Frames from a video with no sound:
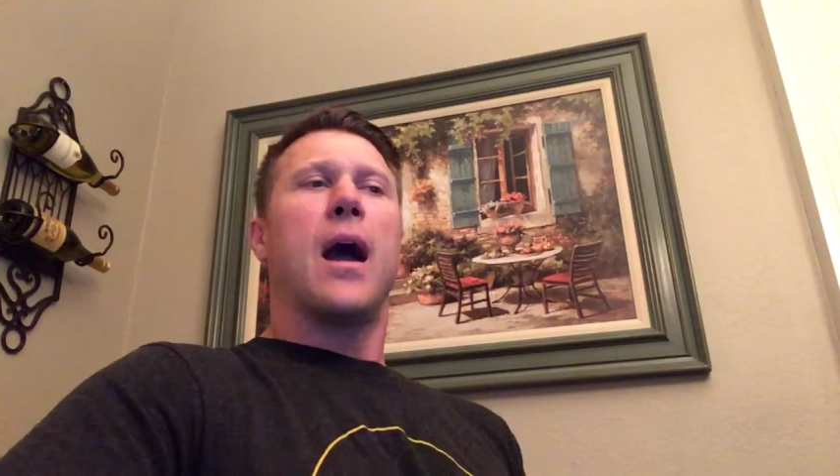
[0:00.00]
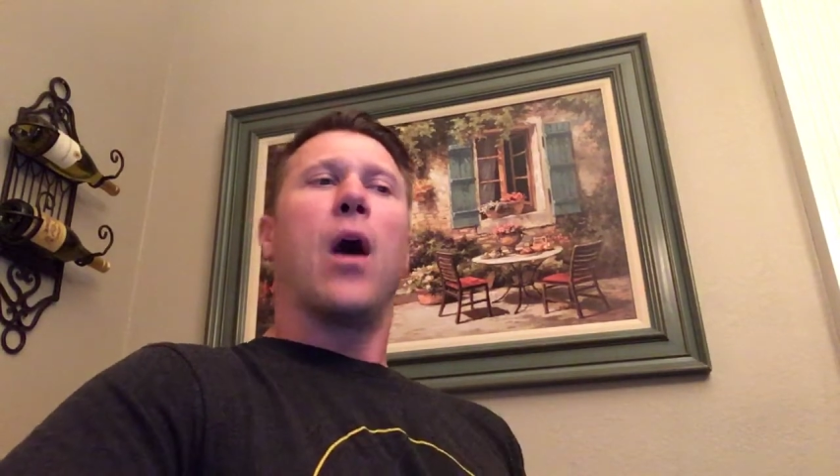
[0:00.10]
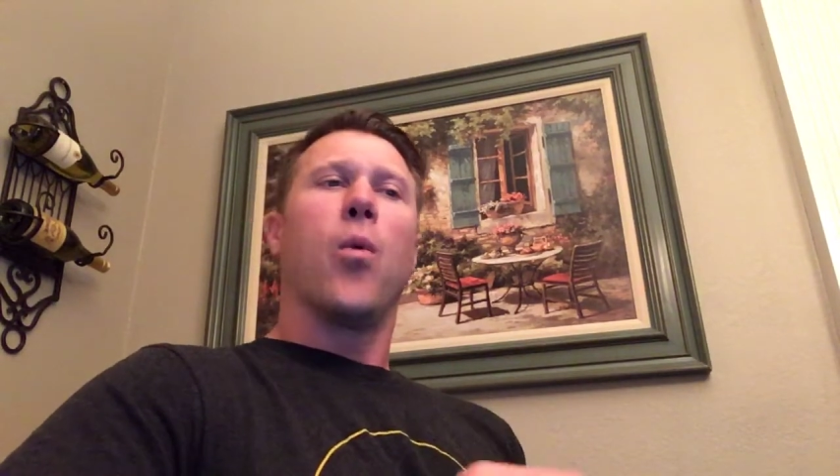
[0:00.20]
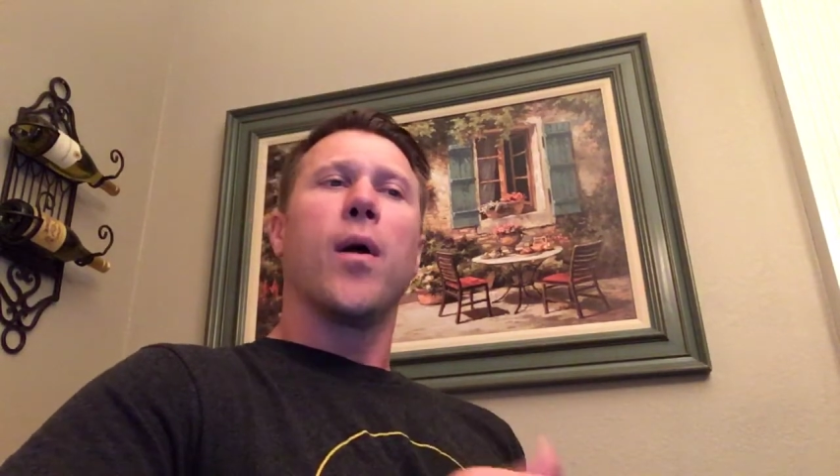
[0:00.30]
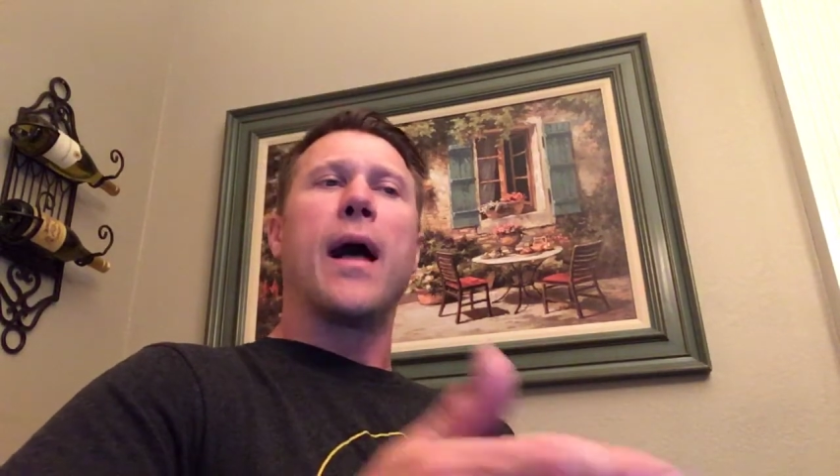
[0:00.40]

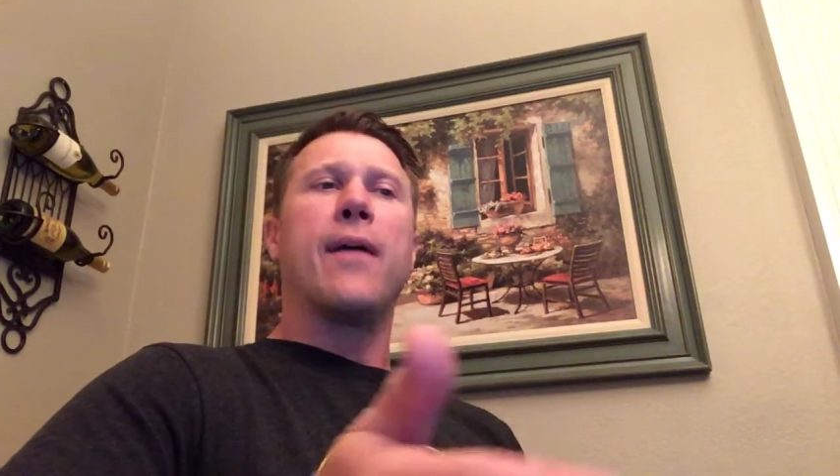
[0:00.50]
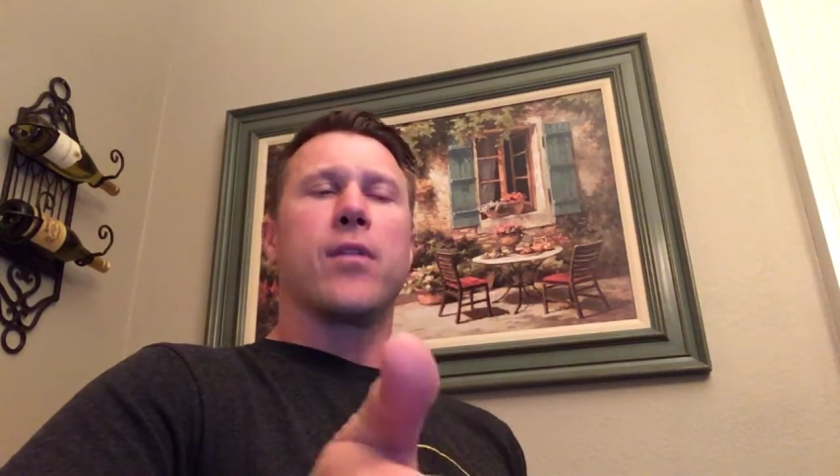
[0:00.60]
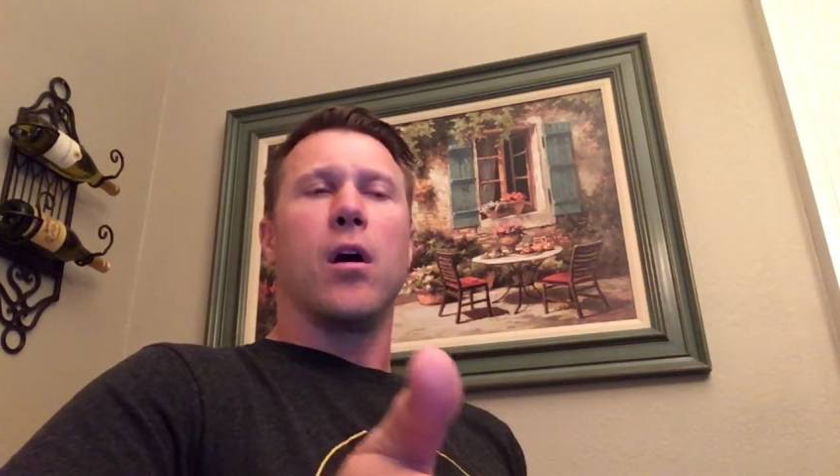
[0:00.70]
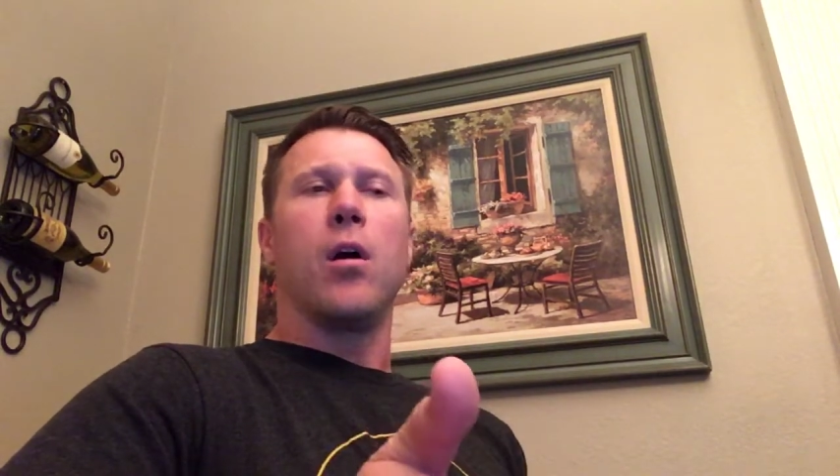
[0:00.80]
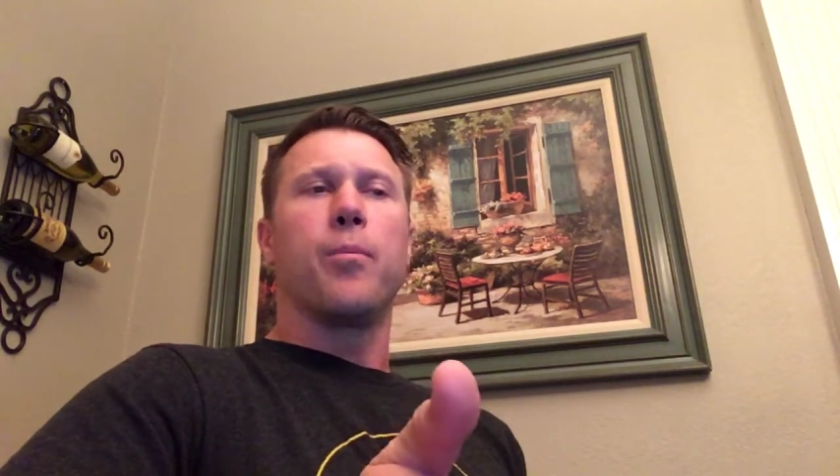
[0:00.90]
I will have
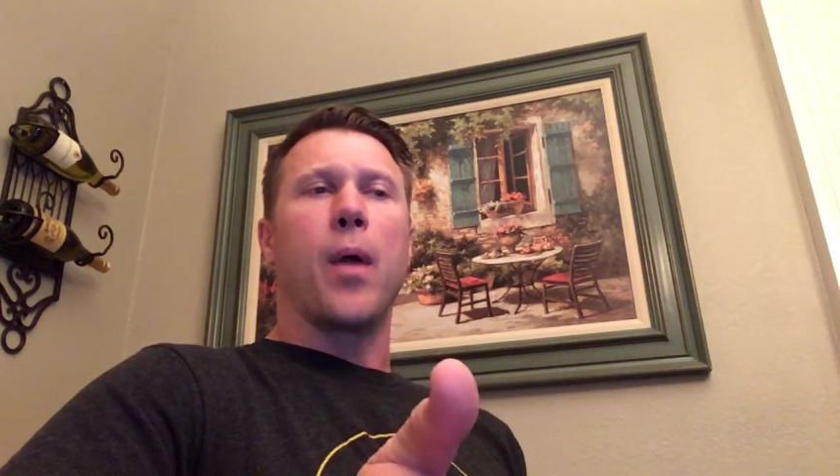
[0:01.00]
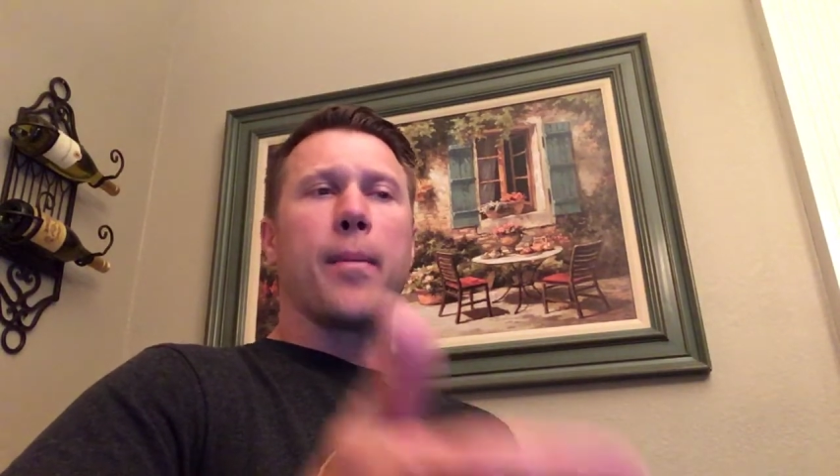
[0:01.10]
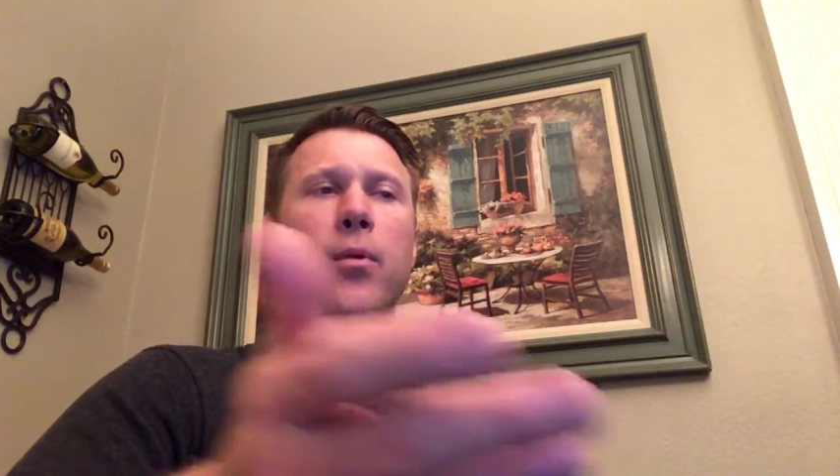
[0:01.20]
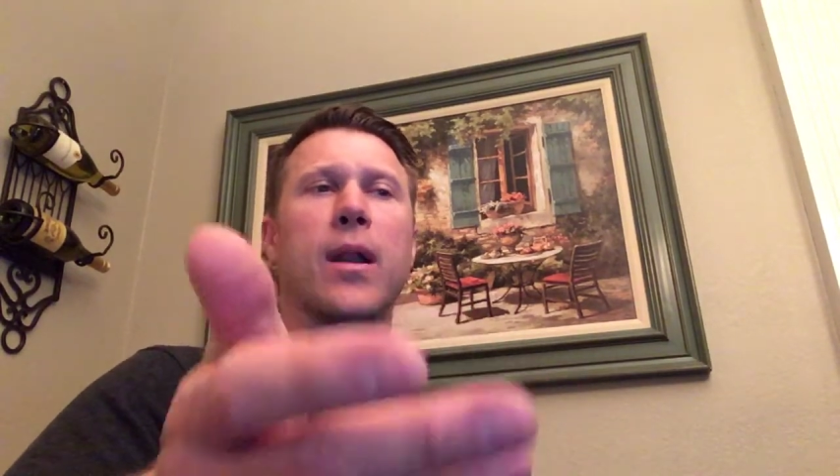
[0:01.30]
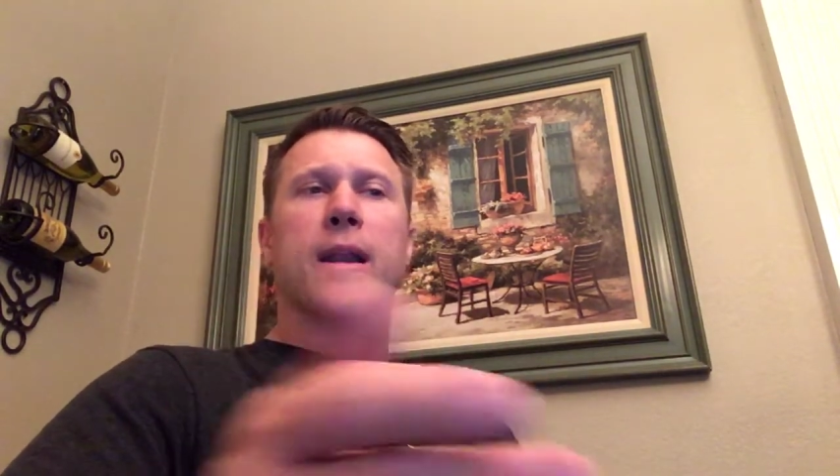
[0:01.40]
it all
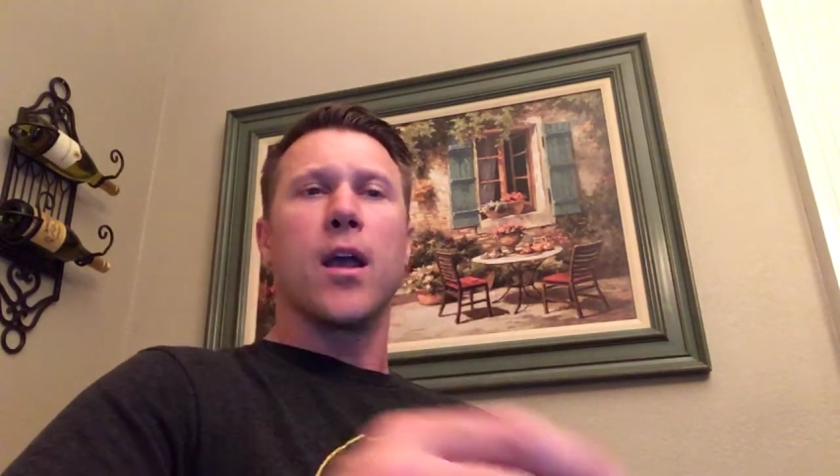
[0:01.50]
probably ready to